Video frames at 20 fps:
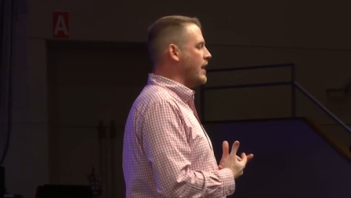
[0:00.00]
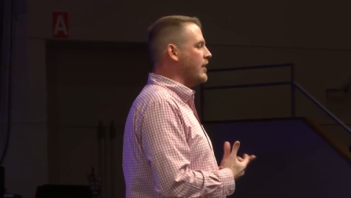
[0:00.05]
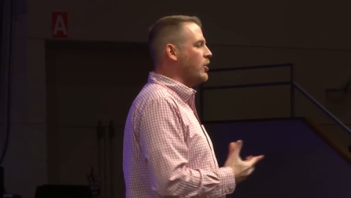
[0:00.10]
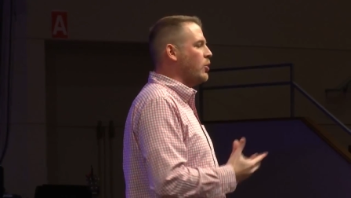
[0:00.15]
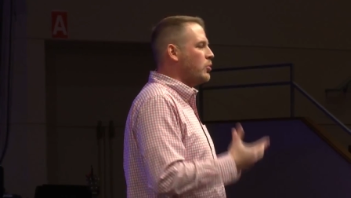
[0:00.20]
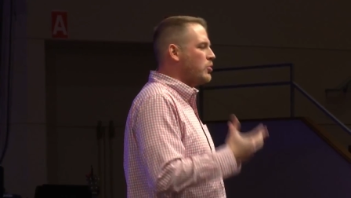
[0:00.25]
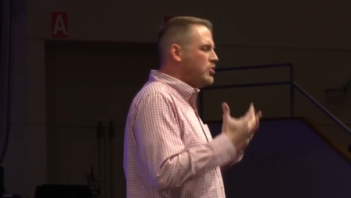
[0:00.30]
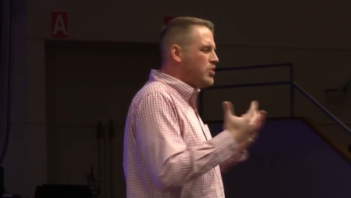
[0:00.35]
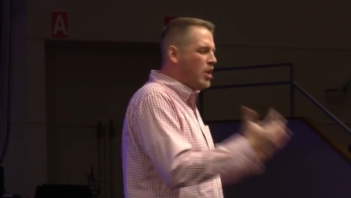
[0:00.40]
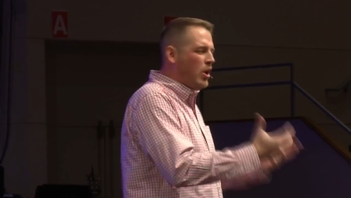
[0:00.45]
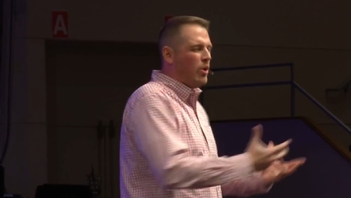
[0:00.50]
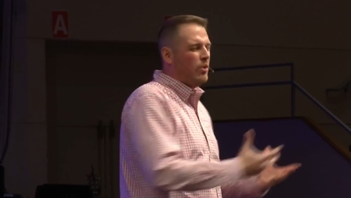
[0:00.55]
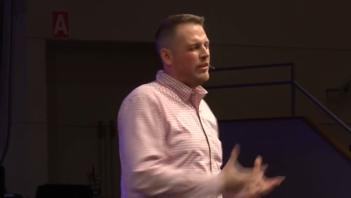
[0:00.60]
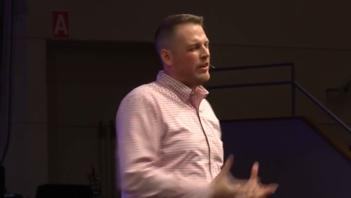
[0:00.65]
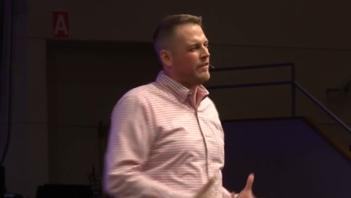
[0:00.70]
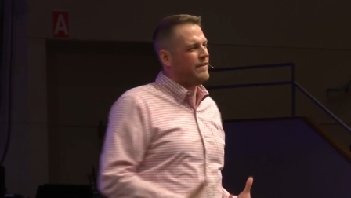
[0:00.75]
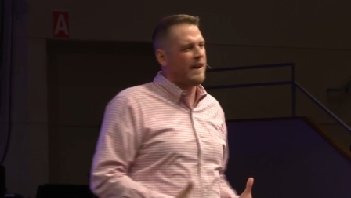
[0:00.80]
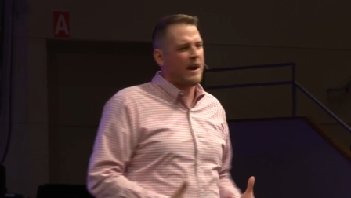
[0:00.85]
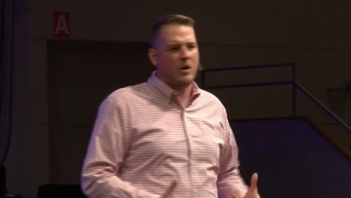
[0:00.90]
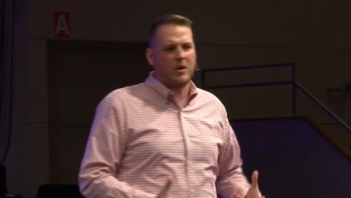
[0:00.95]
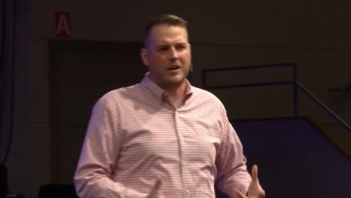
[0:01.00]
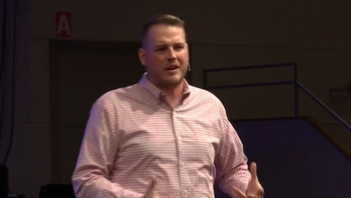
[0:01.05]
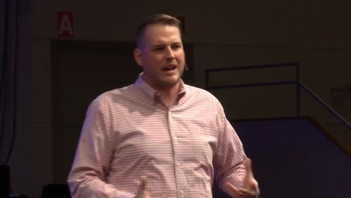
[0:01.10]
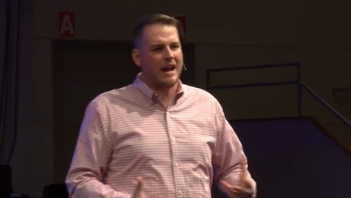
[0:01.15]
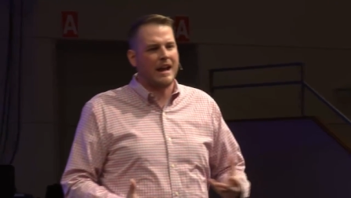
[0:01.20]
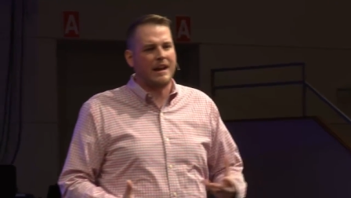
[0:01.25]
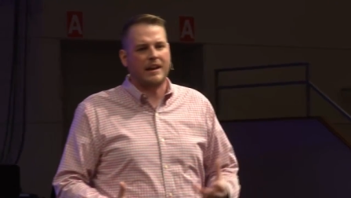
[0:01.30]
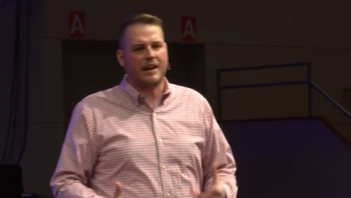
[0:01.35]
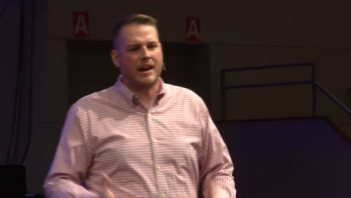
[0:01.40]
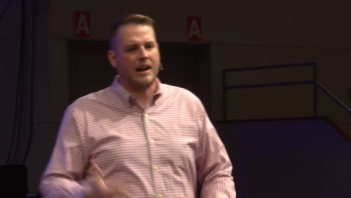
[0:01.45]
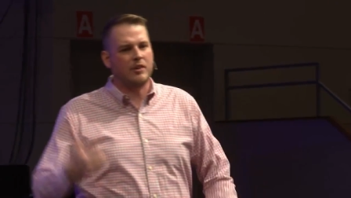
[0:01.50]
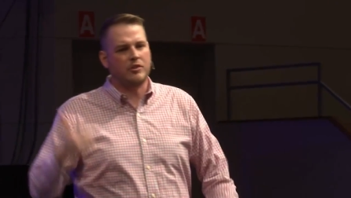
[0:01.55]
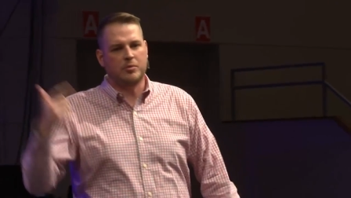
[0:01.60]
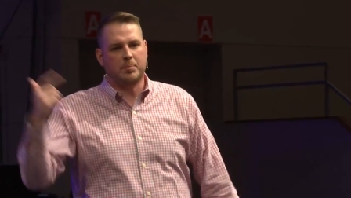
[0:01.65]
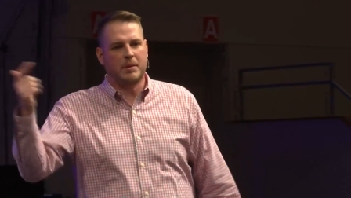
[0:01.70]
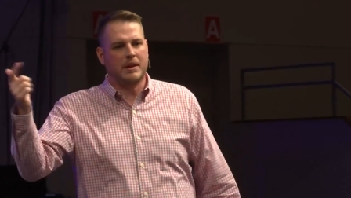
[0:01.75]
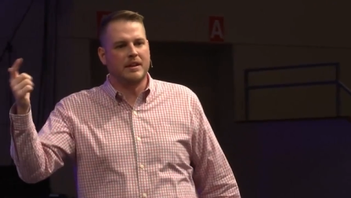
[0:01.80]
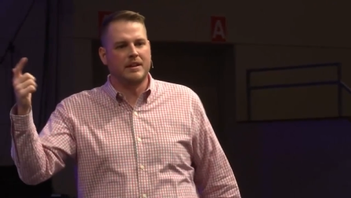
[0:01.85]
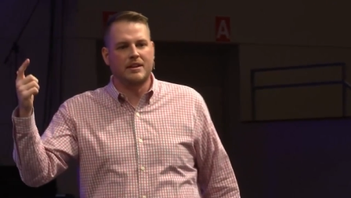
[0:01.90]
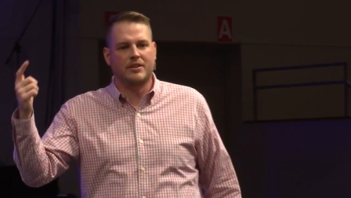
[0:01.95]
I don't know that if I were to die today, I'd
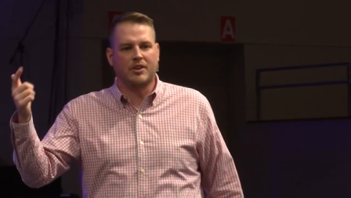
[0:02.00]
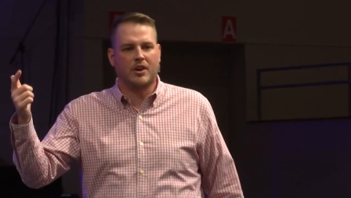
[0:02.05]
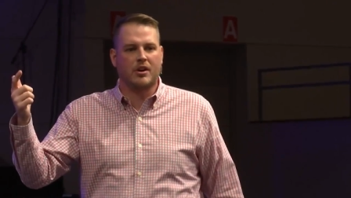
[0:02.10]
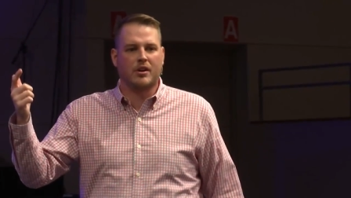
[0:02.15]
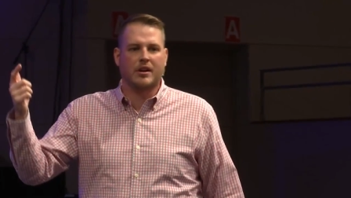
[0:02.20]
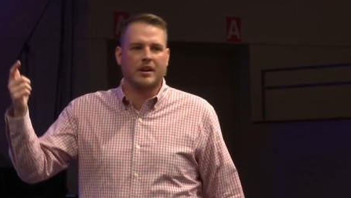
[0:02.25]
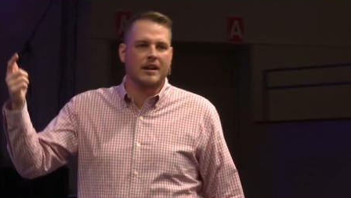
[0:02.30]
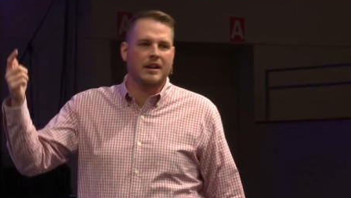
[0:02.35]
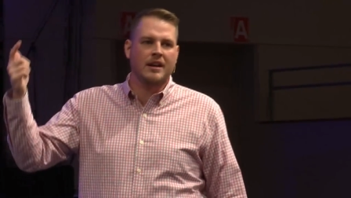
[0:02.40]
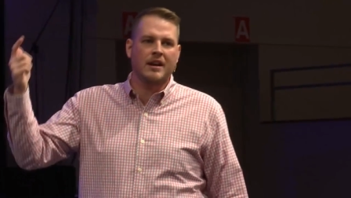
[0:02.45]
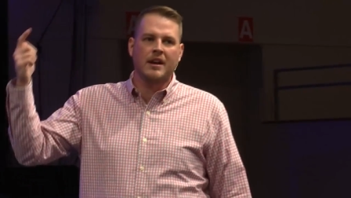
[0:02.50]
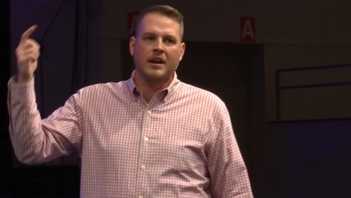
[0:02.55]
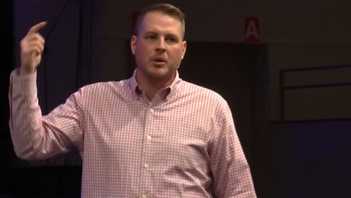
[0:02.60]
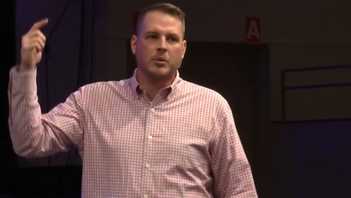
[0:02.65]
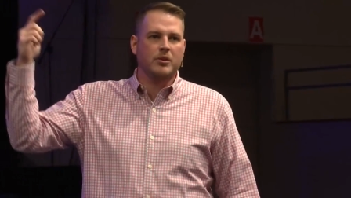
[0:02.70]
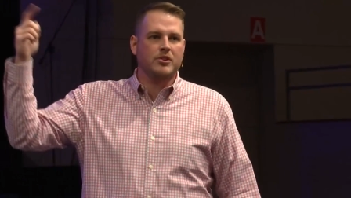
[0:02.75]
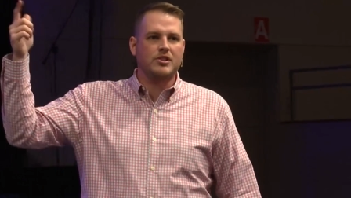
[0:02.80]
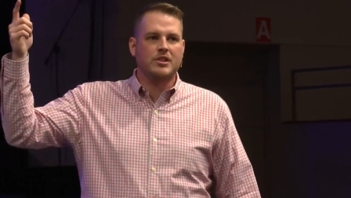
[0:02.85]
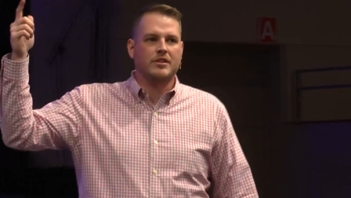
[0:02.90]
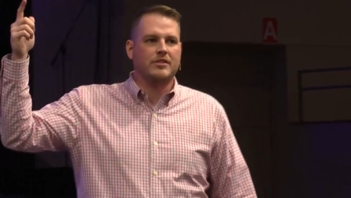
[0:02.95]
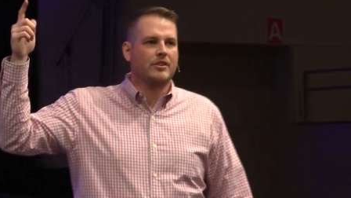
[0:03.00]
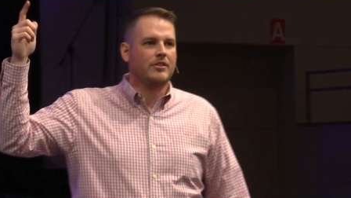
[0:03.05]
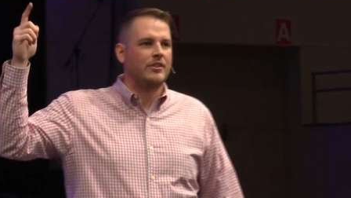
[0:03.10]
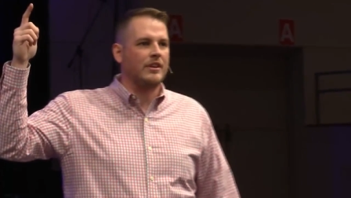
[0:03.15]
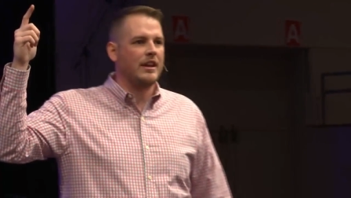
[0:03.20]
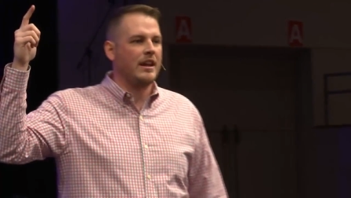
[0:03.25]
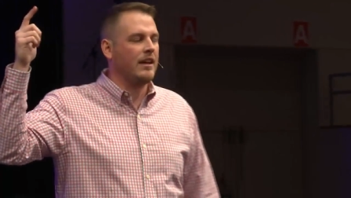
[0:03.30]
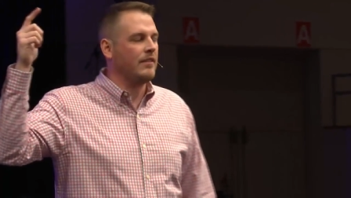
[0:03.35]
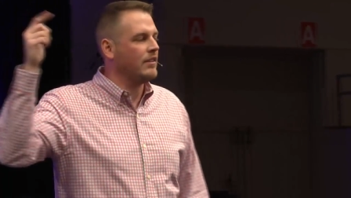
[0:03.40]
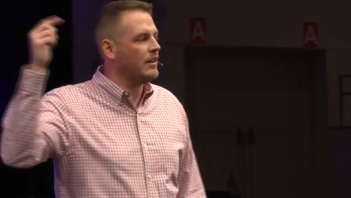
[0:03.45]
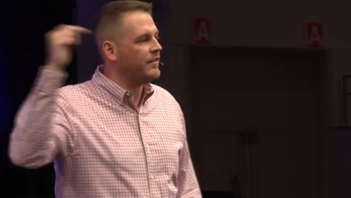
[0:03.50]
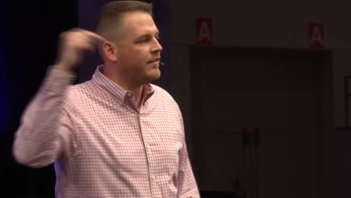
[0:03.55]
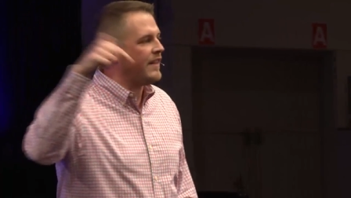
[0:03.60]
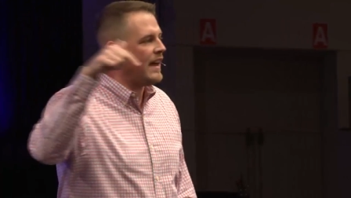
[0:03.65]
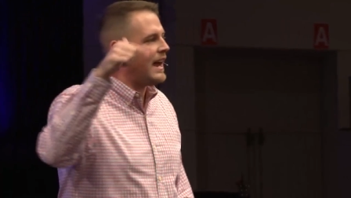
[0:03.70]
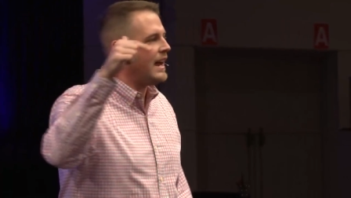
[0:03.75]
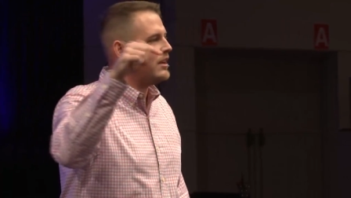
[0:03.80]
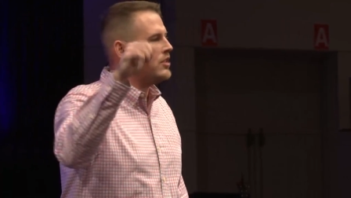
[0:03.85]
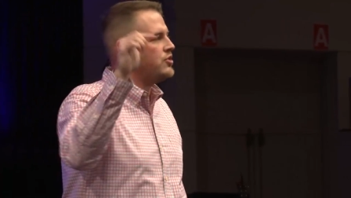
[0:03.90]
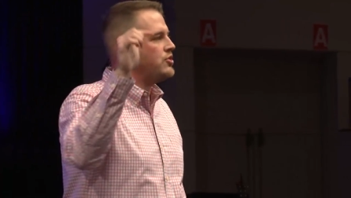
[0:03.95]
spend eternity with Jesus in heaven. If
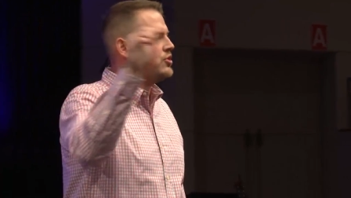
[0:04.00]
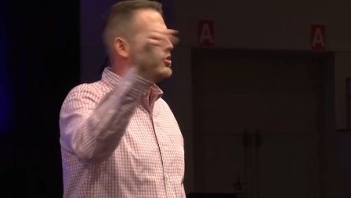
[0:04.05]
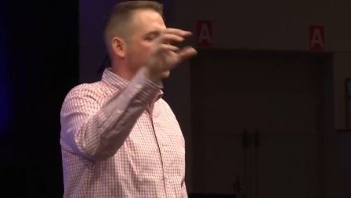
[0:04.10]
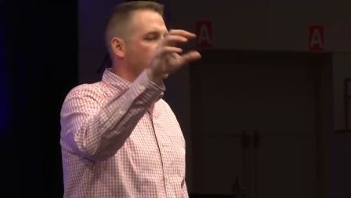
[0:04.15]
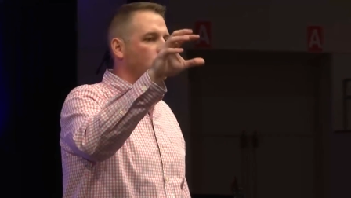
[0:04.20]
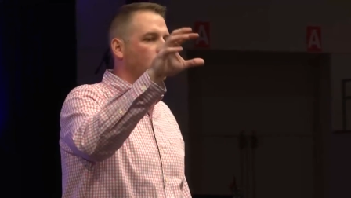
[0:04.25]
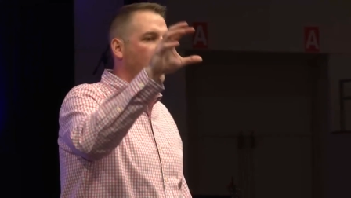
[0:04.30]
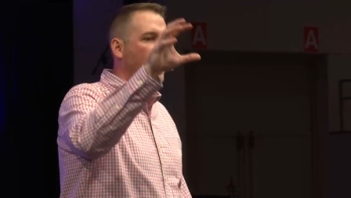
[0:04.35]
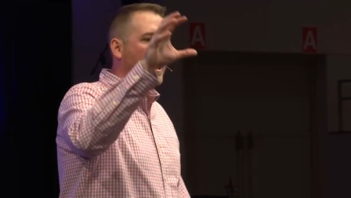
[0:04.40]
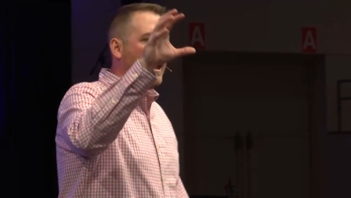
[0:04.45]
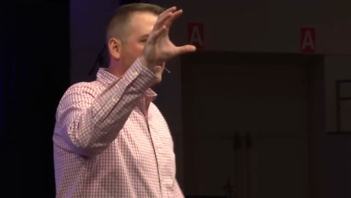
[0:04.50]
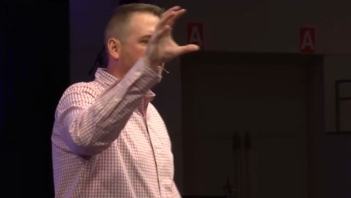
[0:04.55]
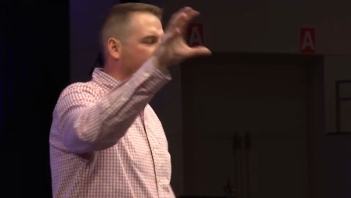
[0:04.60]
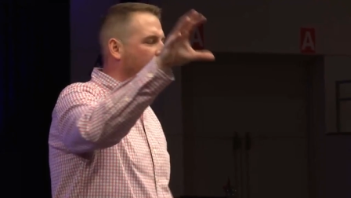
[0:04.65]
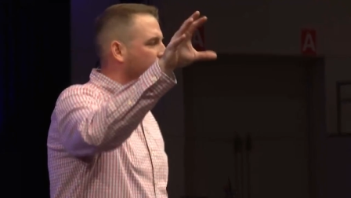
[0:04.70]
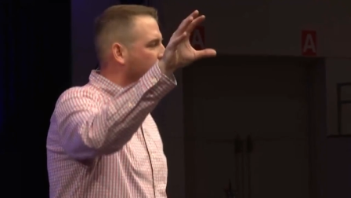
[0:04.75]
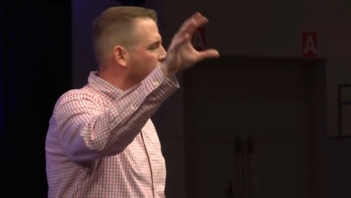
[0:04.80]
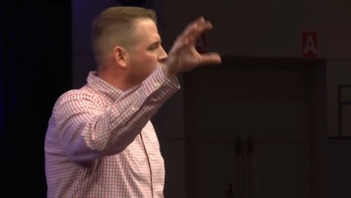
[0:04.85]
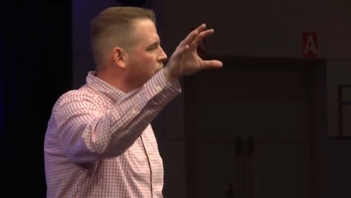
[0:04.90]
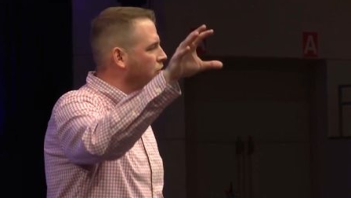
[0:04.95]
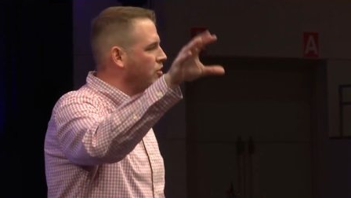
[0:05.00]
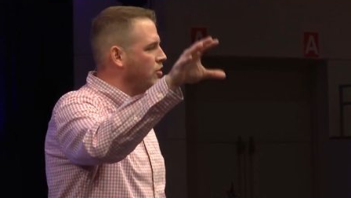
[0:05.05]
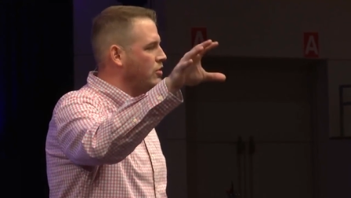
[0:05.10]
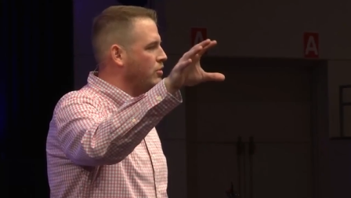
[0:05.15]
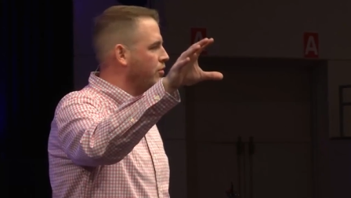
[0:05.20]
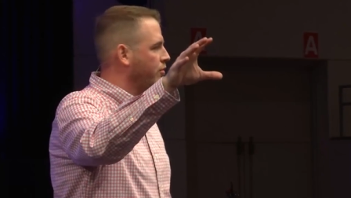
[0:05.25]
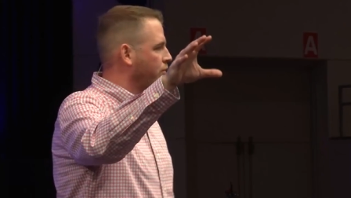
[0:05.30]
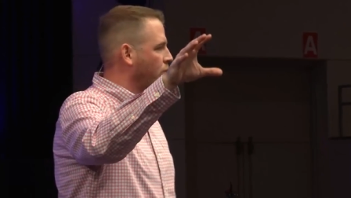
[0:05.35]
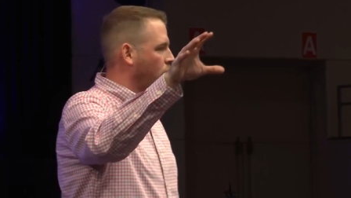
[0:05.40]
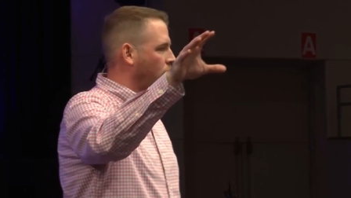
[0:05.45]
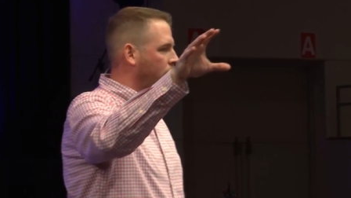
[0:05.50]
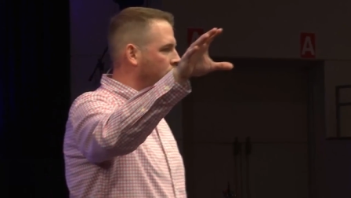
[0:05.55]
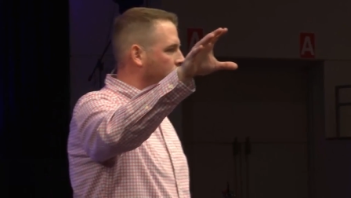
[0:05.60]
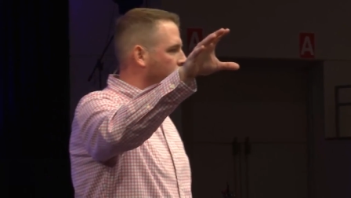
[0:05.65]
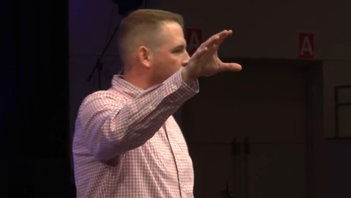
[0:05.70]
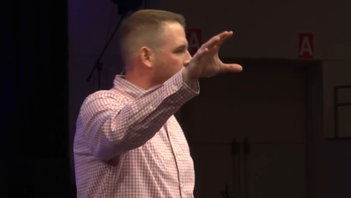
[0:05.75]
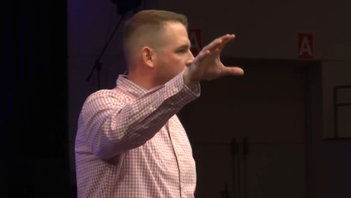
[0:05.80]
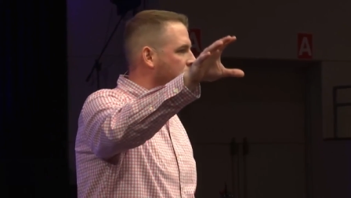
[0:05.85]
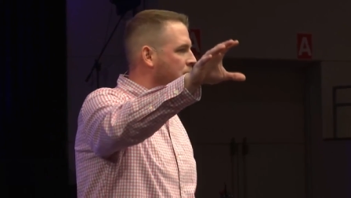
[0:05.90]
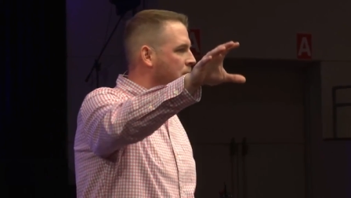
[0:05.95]
that is you, I've got good news for
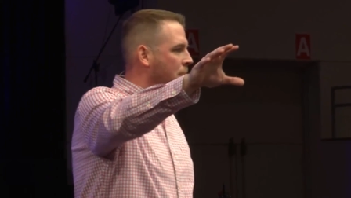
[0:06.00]
you.